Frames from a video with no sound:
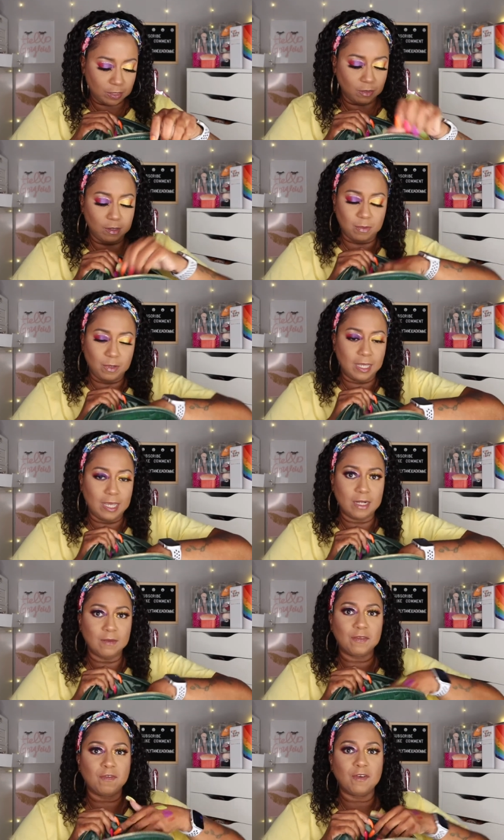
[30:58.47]
trip we had. It
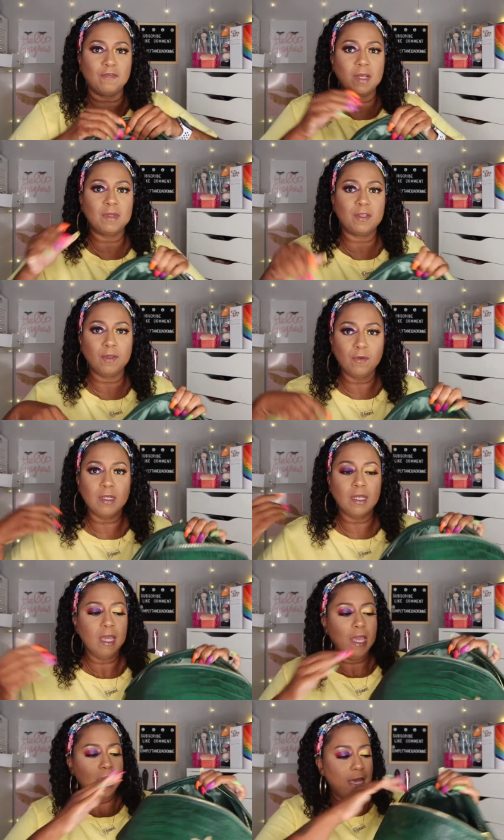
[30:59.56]
was for family union.
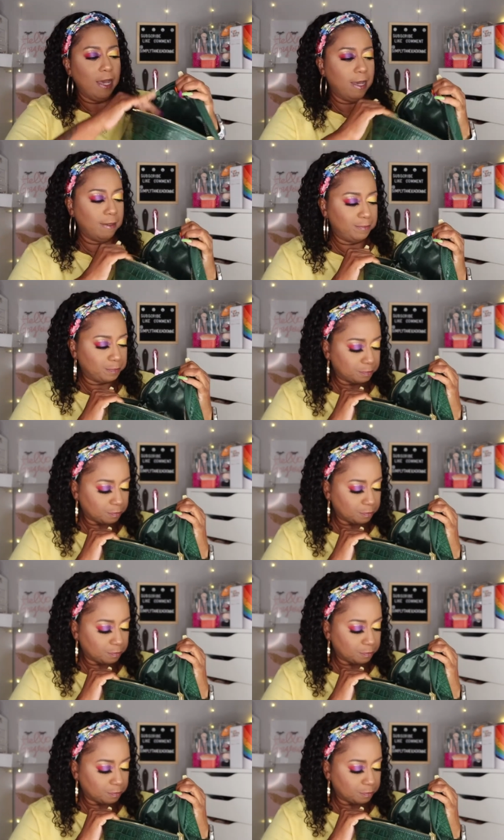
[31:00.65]
Um,